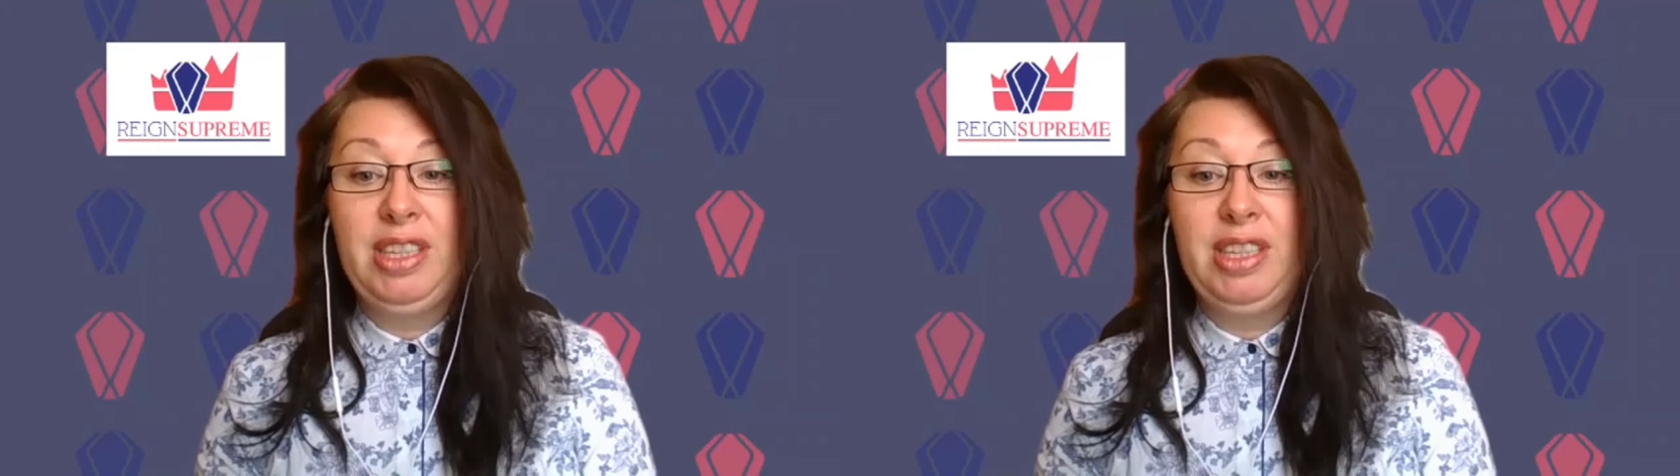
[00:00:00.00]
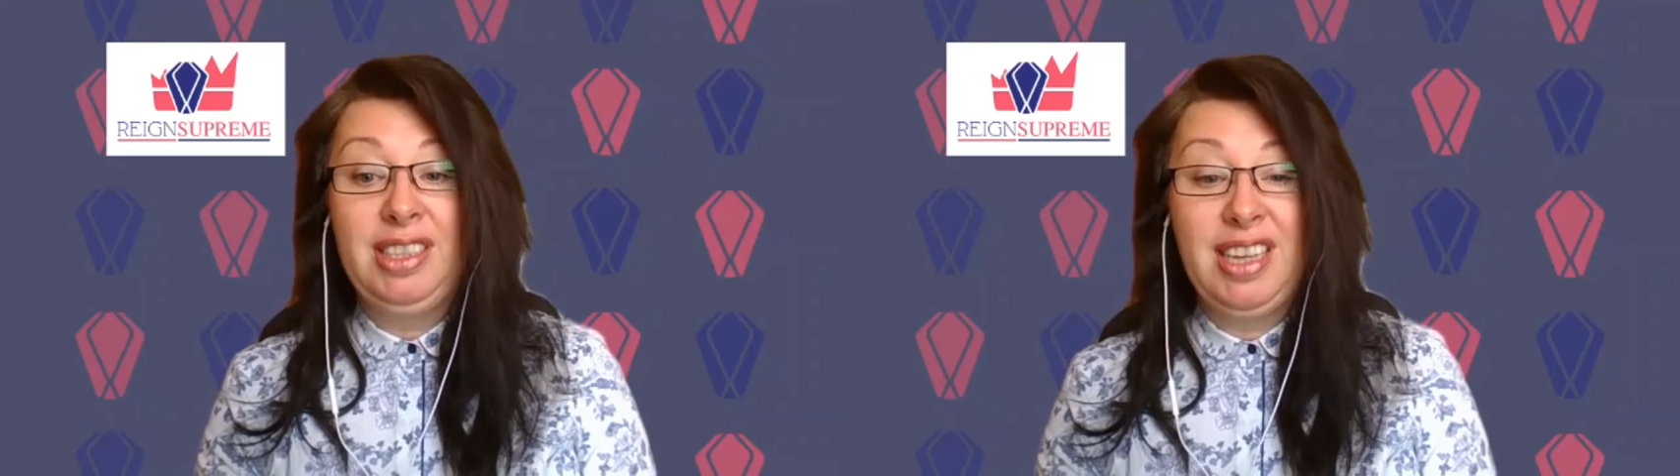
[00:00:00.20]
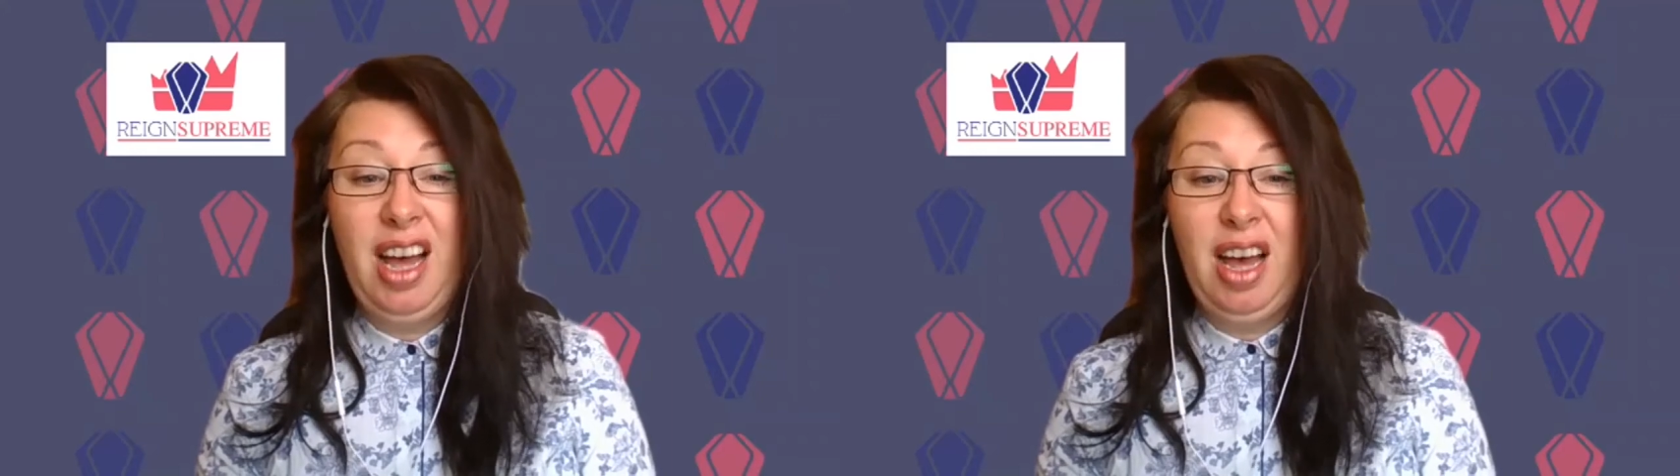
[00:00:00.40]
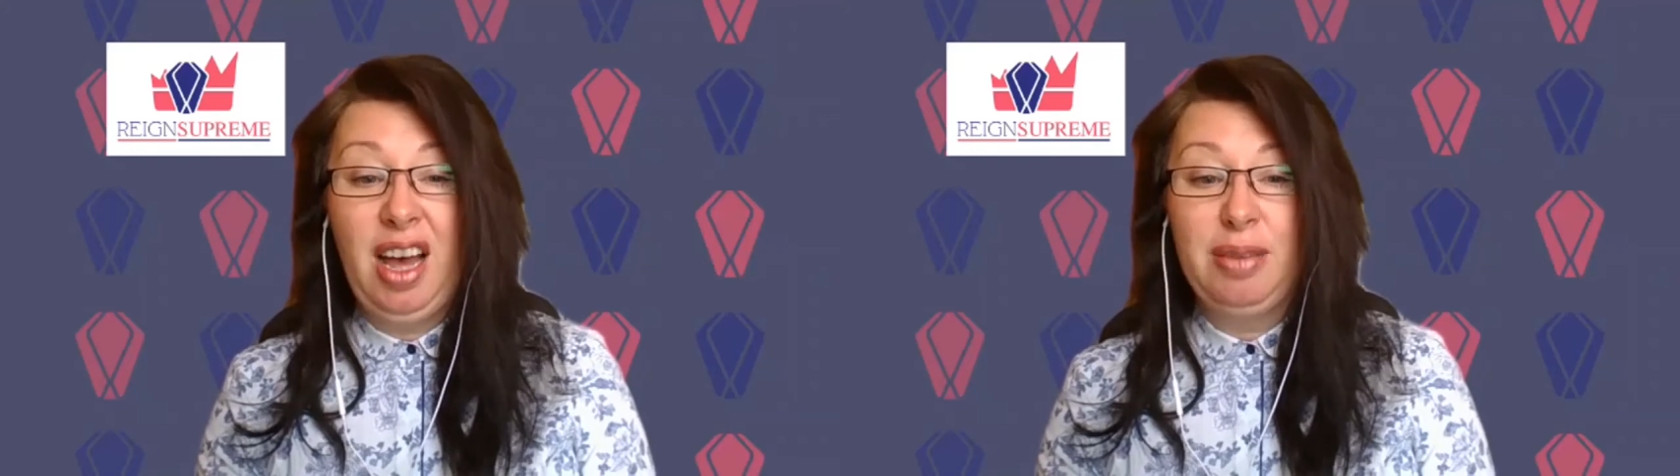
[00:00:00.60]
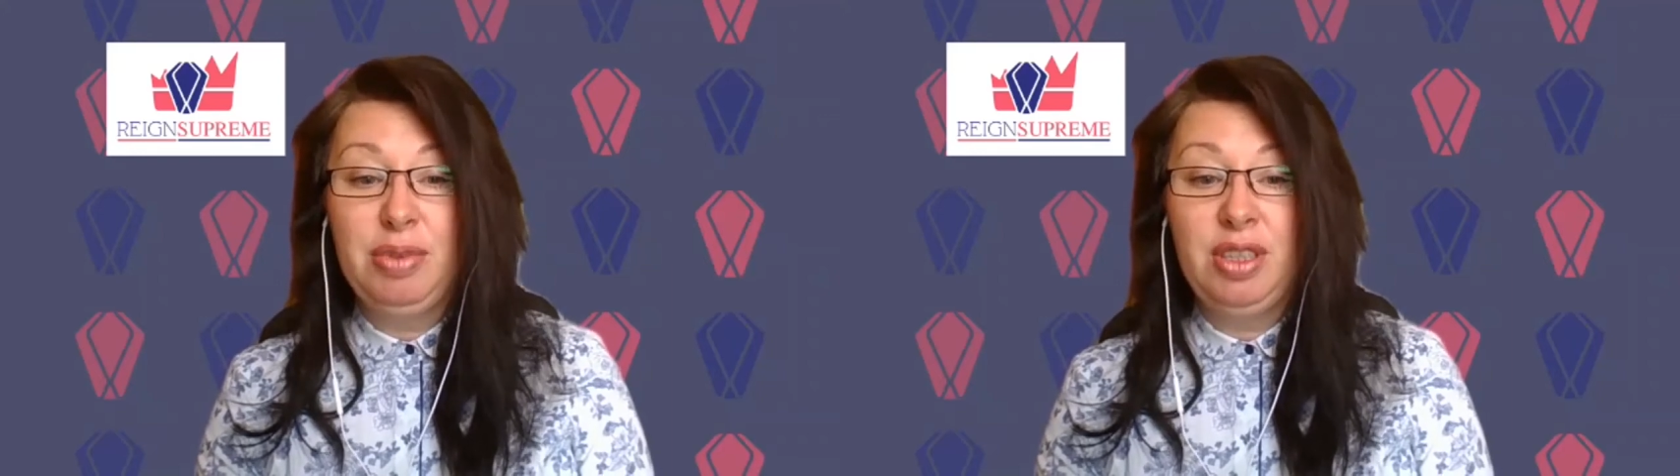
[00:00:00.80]
But at
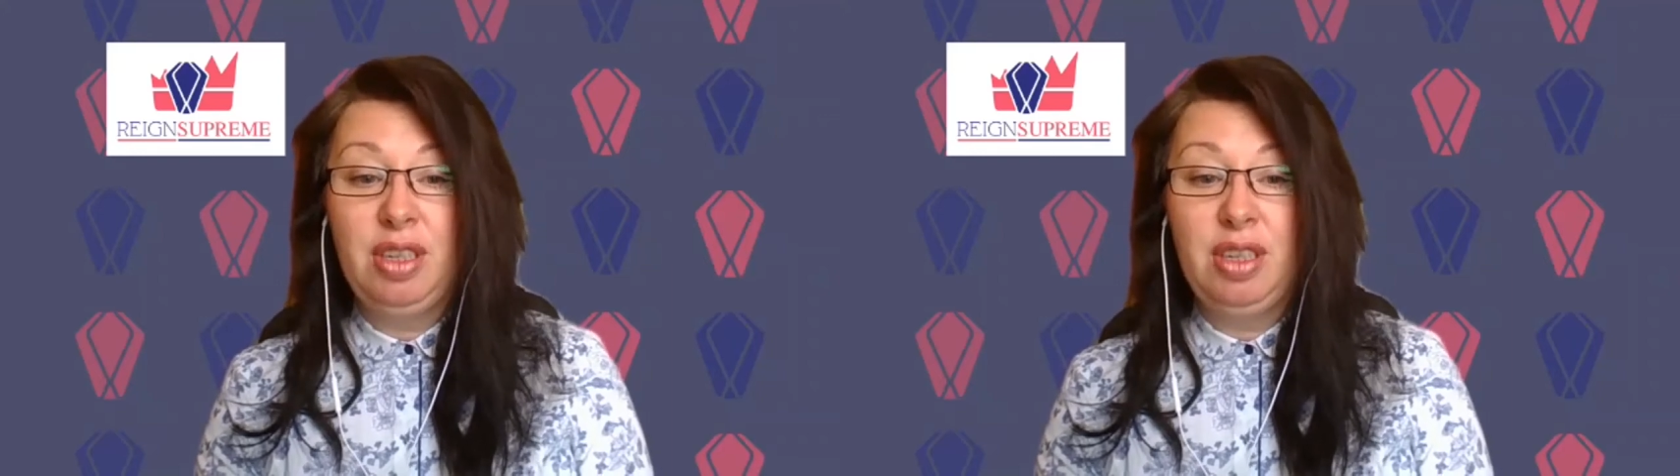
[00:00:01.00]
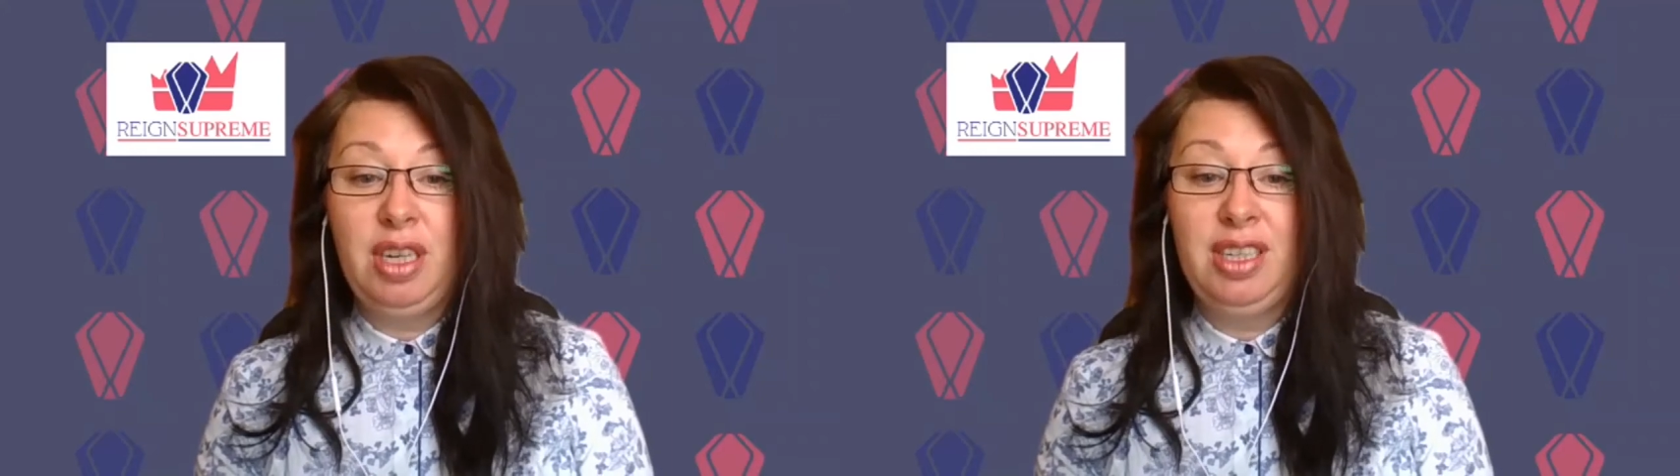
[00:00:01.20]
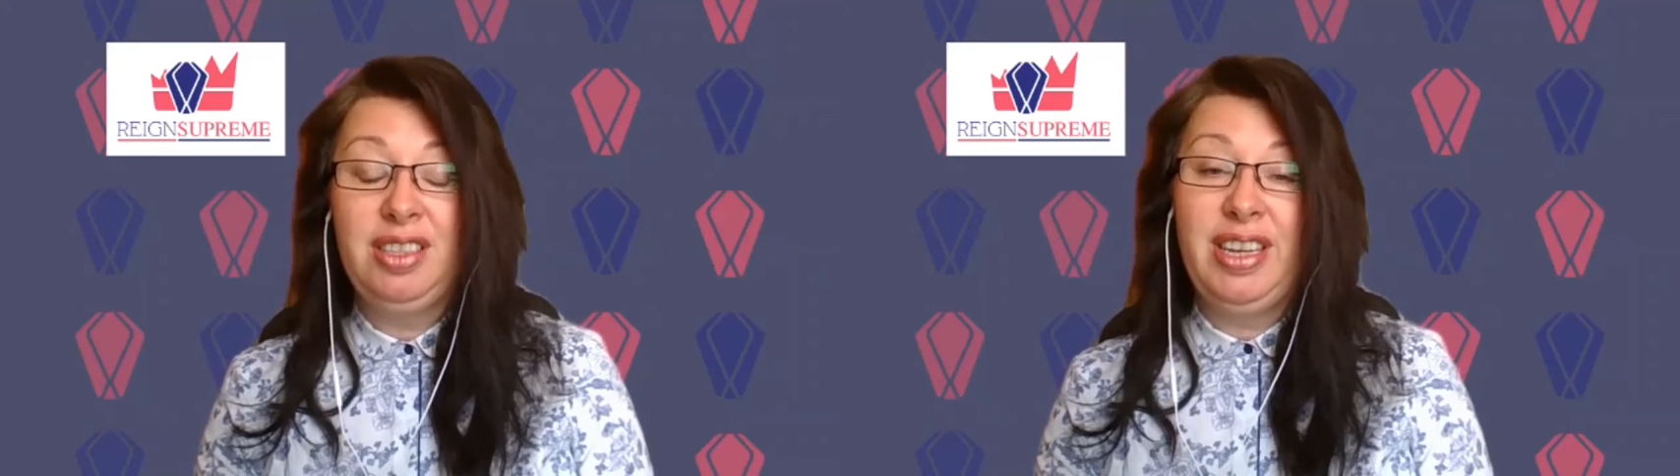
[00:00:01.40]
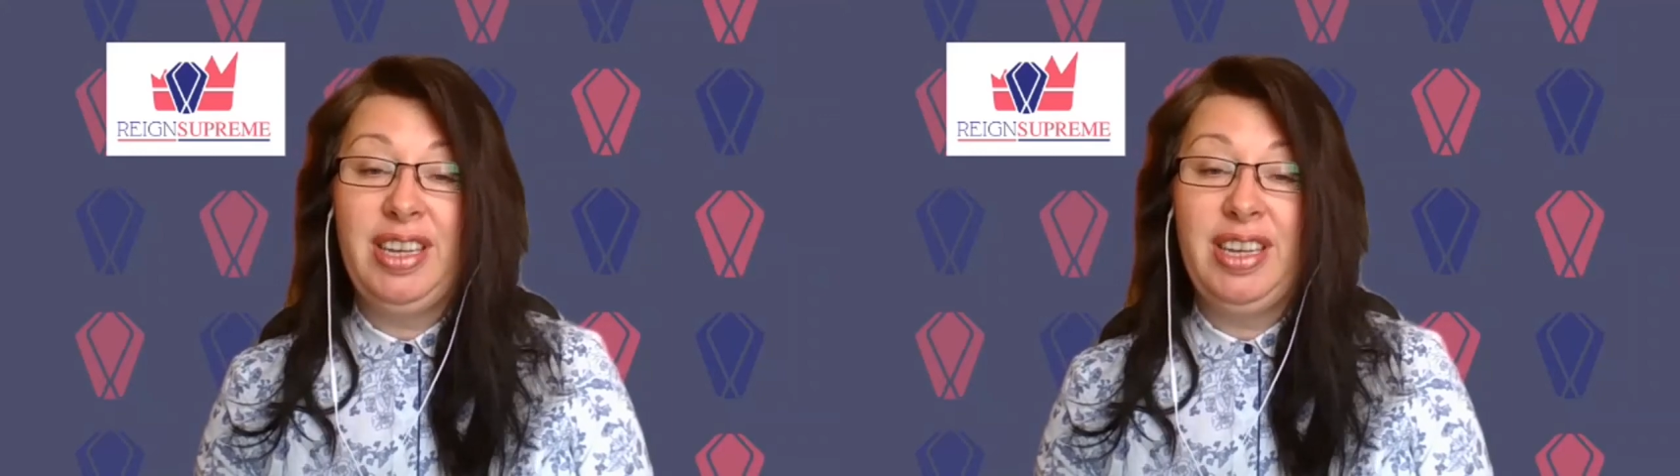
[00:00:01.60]
times it is